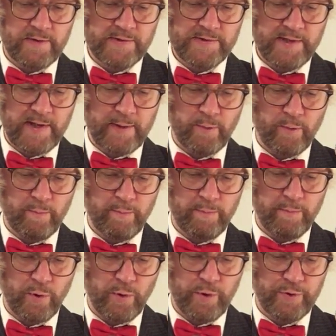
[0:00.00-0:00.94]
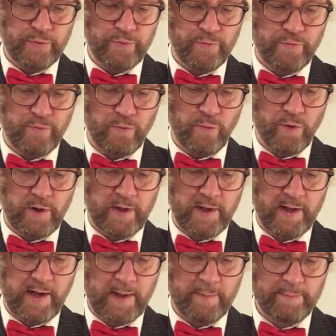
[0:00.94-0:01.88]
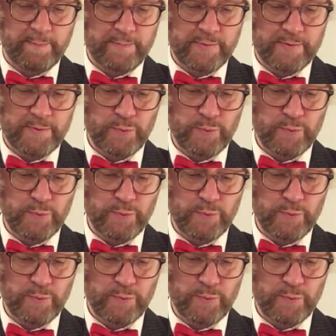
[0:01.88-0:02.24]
0.4 cup.